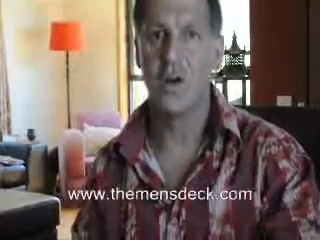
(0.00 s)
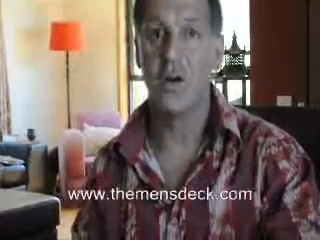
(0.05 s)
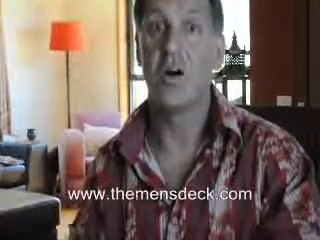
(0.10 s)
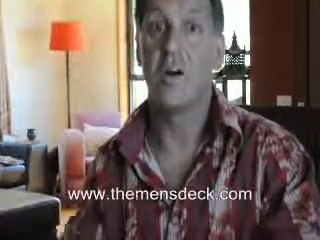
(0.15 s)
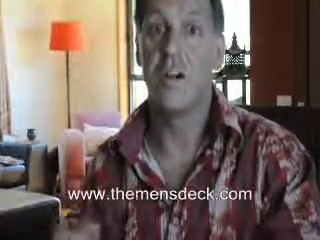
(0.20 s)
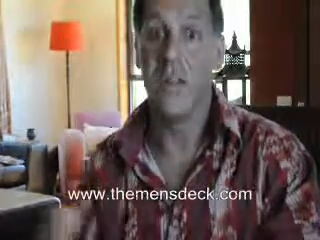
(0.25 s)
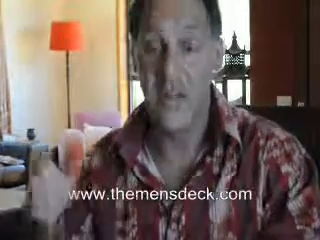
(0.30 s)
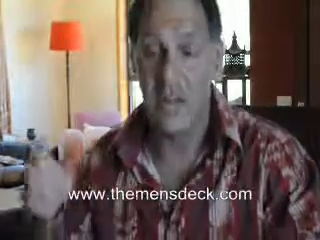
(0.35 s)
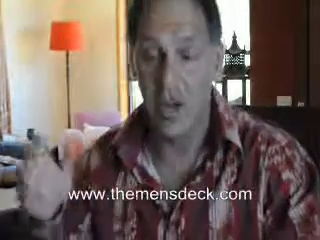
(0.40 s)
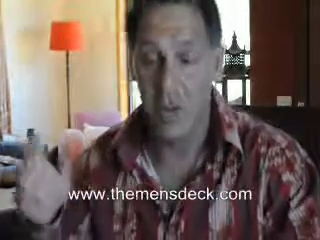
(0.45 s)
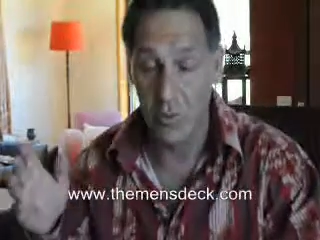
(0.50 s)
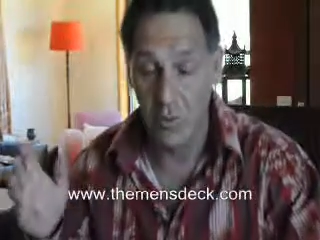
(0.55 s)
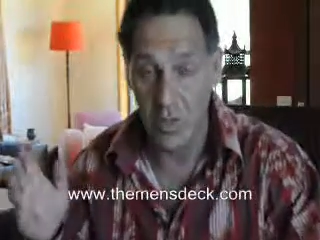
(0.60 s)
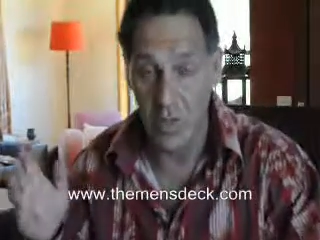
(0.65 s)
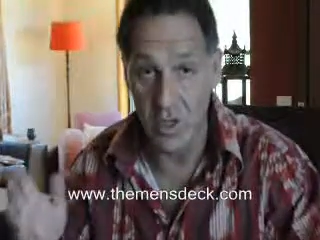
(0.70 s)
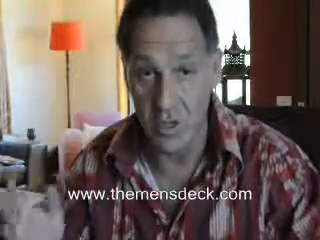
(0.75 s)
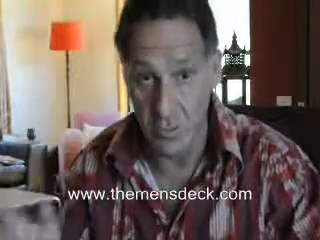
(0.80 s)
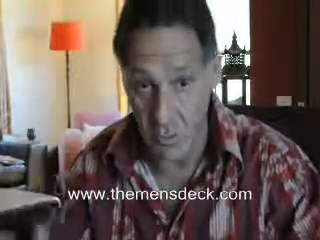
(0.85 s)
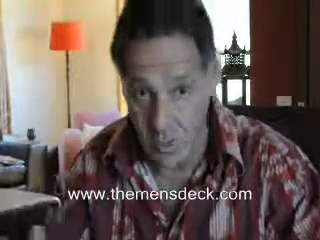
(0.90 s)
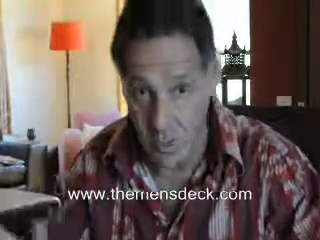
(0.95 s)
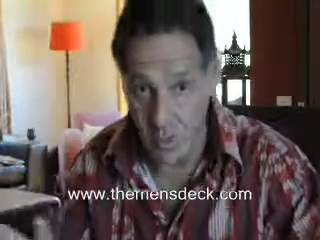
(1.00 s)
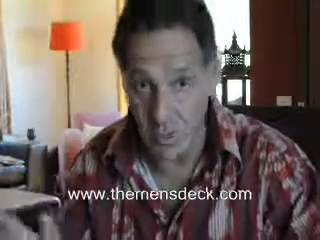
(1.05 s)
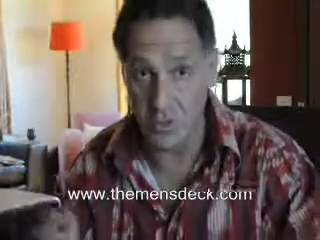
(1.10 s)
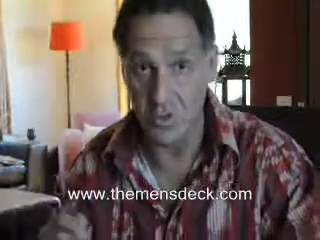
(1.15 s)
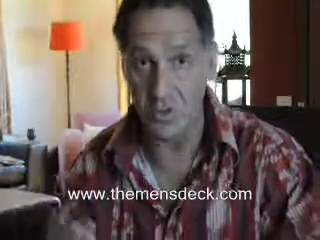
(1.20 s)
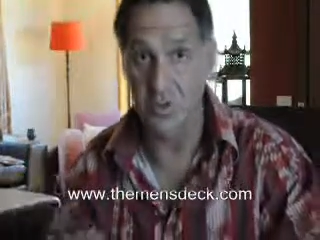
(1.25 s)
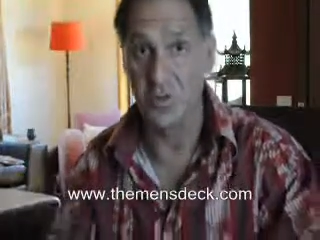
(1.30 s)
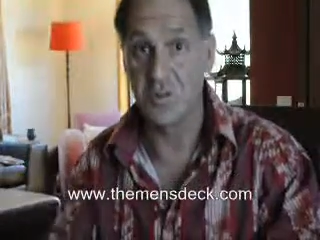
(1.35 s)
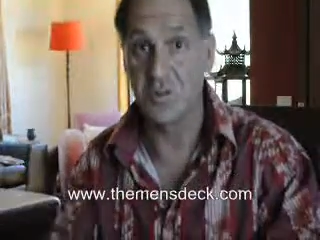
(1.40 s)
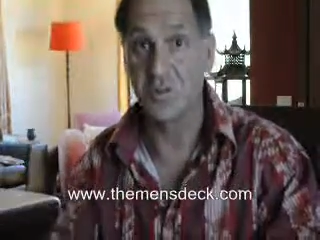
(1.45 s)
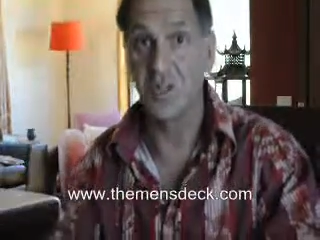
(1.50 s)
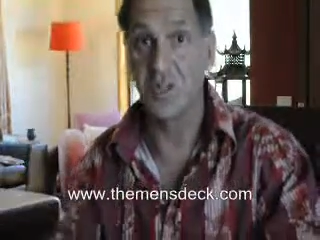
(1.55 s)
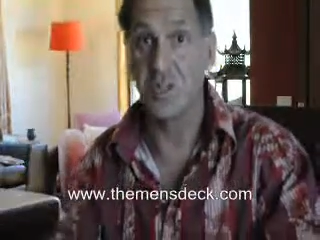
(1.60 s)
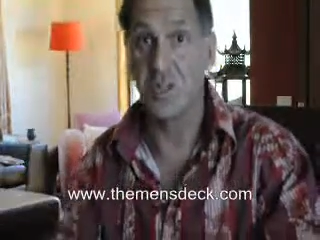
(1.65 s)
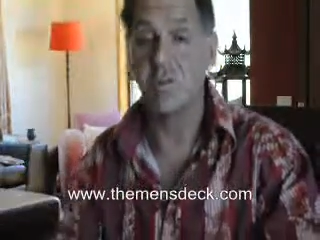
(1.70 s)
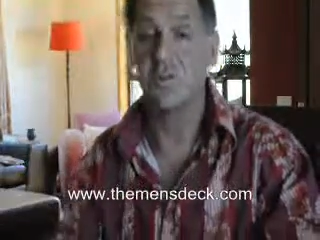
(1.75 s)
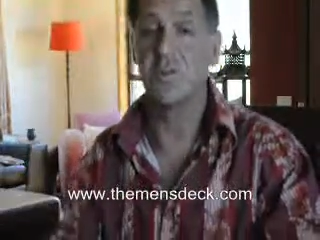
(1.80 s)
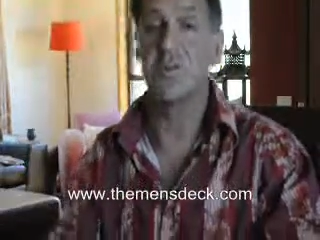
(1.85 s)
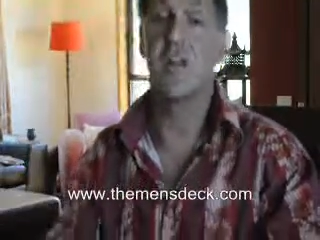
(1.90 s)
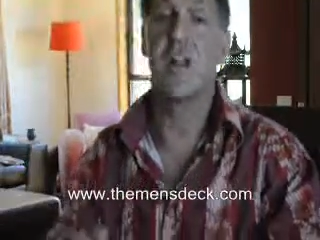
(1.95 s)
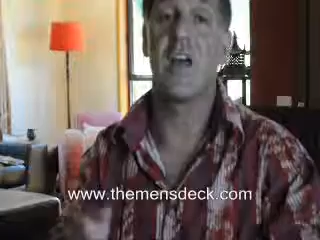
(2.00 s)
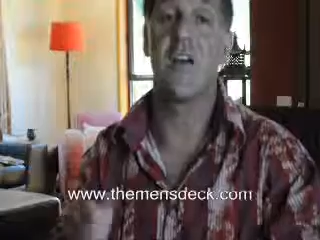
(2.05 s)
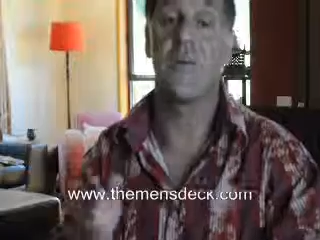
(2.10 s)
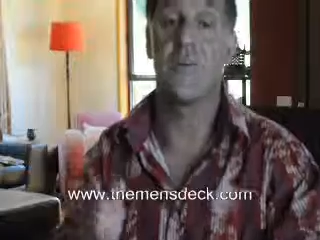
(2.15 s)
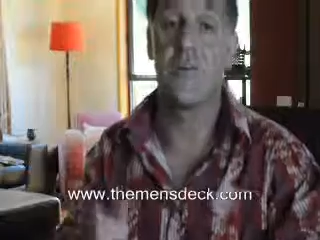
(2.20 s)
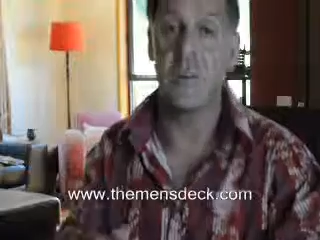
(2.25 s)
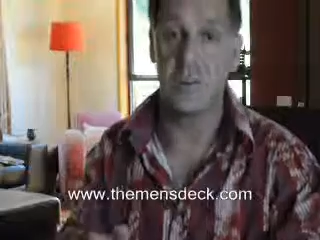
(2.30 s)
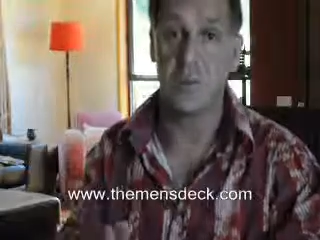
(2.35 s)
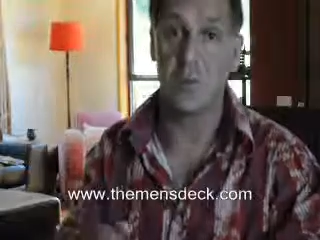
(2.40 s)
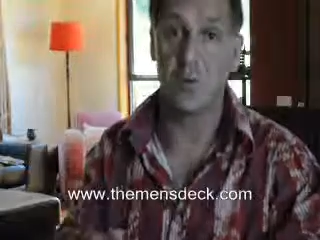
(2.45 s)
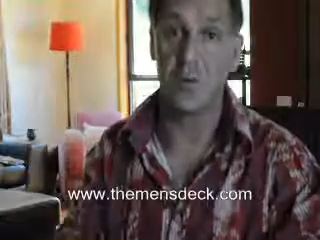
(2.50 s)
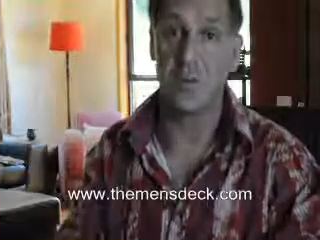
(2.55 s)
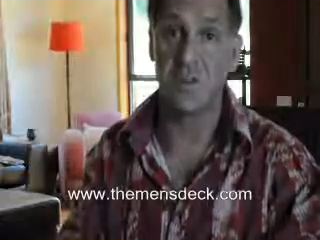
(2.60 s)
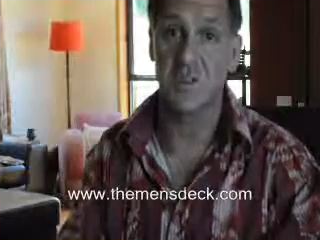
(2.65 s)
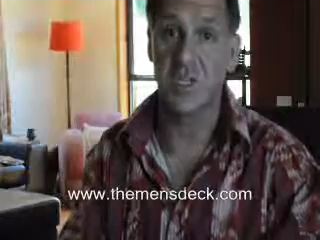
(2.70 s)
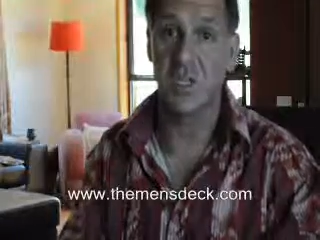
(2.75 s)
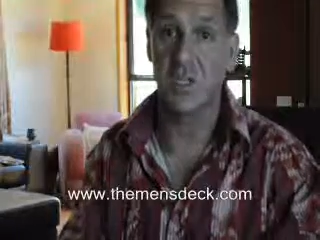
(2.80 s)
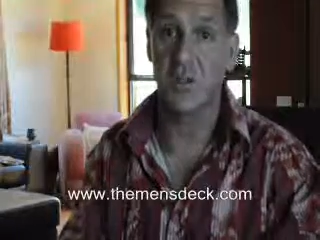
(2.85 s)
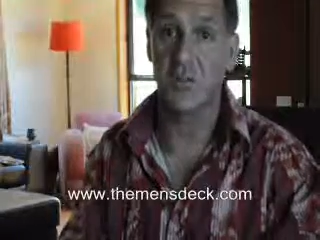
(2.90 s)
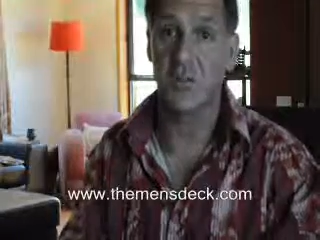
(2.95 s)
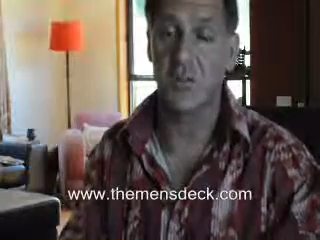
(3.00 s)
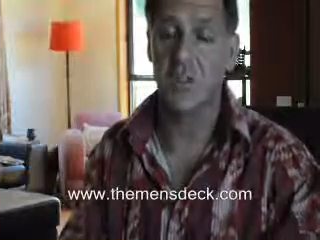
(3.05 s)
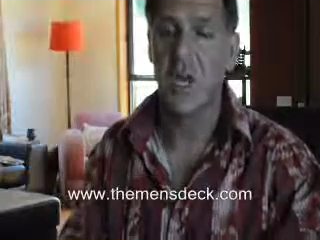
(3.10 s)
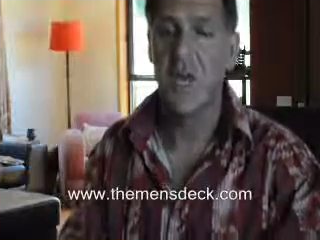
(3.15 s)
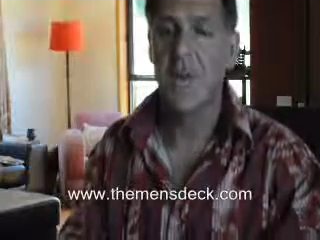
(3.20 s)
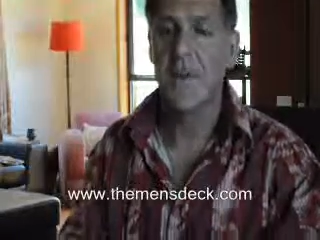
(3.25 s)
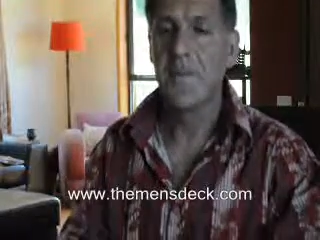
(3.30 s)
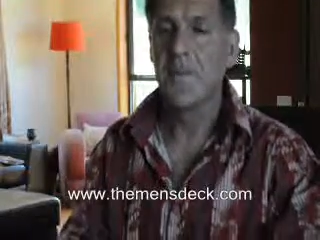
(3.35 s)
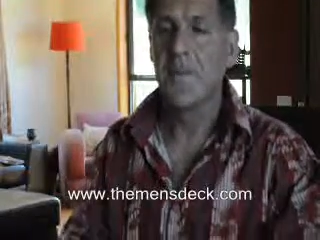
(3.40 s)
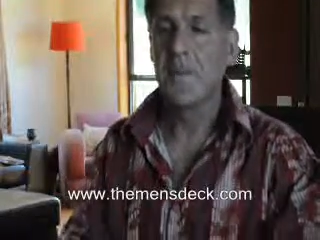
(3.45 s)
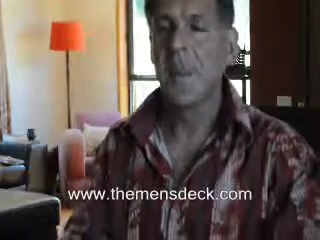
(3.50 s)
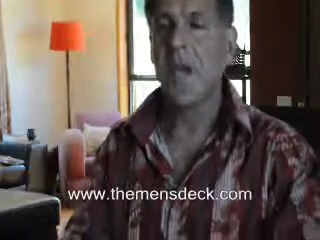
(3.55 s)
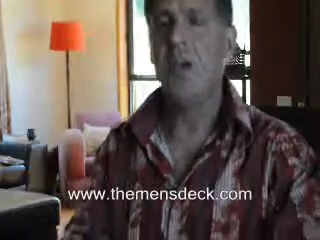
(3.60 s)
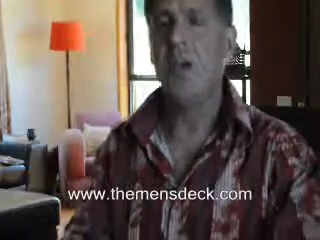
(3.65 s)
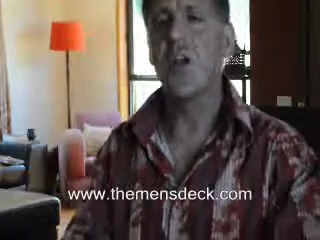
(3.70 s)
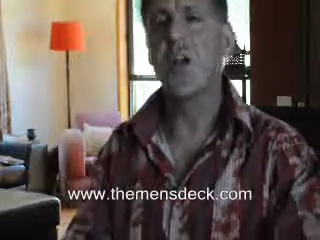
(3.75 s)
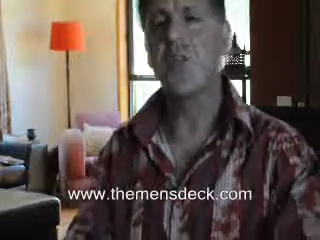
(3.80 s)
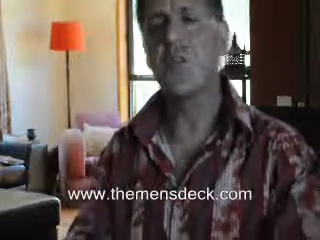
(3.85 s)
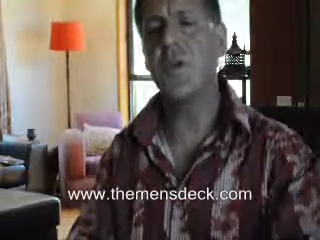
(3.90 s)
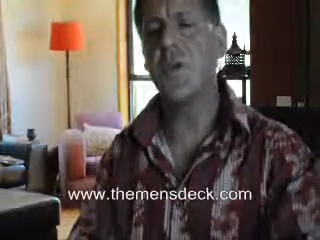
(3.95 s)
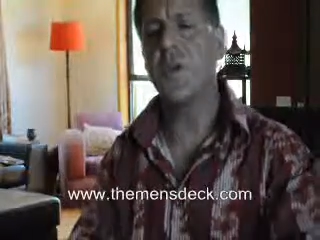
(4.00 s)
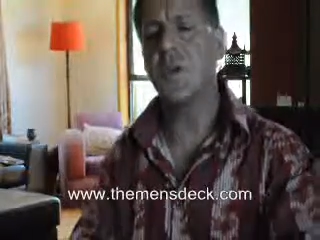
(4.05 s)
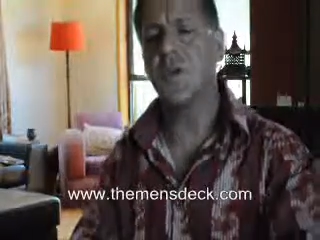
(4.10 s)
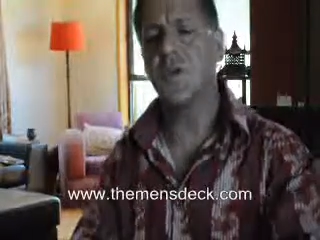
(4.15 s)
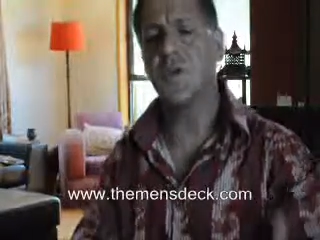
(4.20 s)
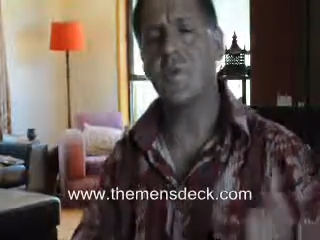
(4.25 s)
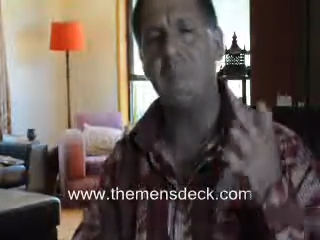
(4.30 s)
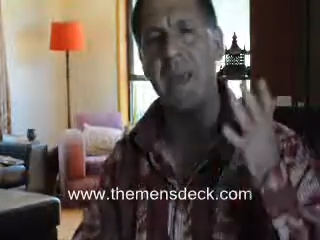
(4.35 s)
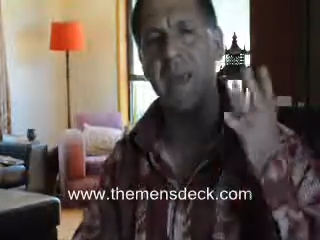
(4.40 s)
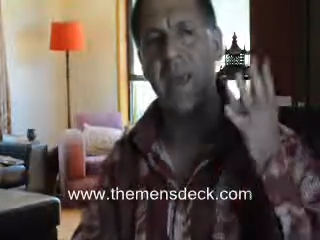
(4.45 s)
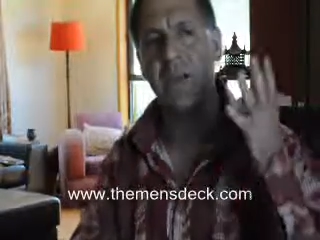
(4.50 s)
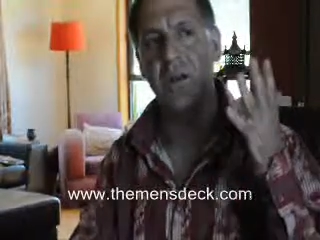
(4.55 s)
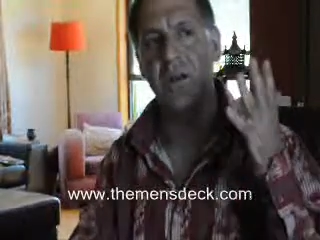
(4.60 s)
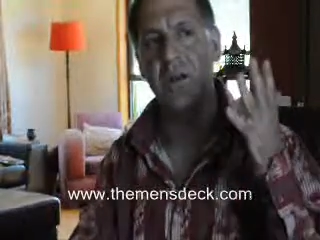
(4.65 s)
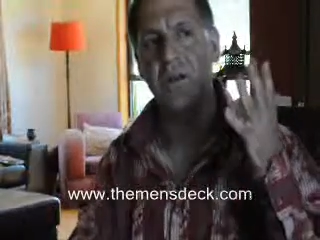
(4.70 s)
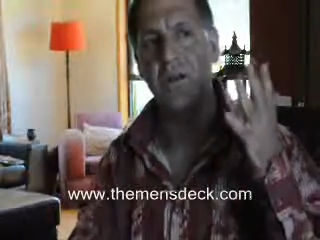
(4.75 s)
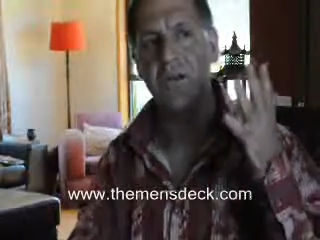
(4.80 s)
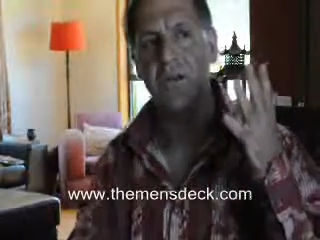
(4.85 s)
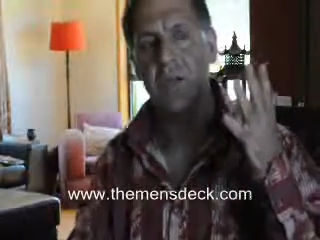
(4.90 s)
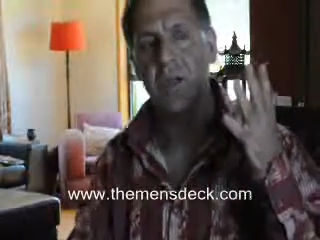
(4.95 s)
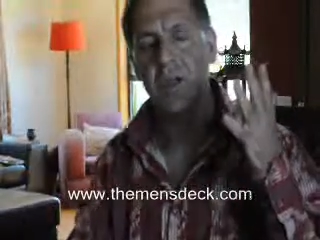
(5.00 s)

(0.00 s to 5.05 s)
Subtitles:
on our emotional selves and on our physical selves. And I think that men